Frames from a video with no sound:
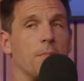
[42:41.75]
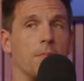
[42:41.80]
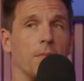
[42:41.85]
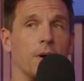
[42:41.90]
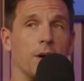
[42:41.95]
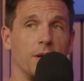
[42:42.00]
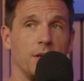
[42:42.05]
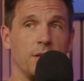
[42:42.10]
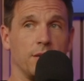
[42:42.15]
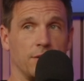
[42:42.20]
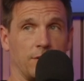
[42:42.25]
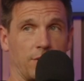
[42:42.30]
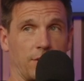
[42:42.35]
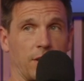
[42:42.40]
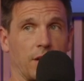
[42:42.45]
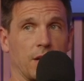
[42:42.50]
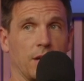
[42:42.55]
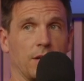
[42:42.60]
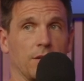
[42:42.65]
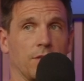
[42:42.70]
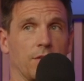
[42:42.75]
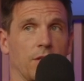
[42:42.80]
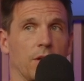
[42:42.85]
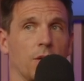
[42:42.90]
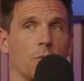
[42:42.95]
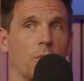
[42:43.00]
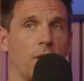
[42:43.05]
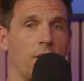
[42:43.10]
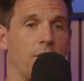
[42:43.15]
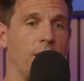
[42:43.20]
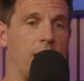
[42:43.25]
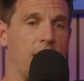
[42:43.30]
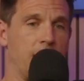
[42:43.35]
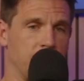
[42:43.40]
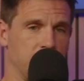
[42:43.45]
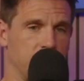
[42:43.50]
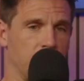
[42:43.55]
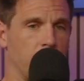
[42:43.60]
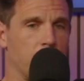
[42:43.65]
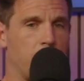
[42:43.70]
My concern is that where it
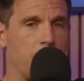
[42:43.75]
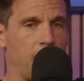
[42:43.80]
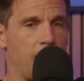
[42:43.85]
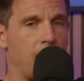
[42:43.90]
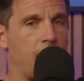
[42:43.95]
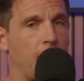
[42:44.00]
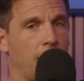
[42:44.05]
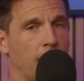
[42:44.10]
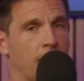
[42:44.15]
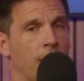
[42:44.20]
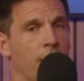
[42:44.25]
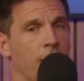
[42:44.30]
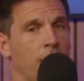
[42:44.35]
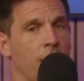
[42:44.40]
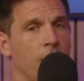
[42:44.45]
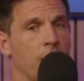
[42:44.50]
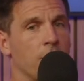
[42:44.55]
ends up being,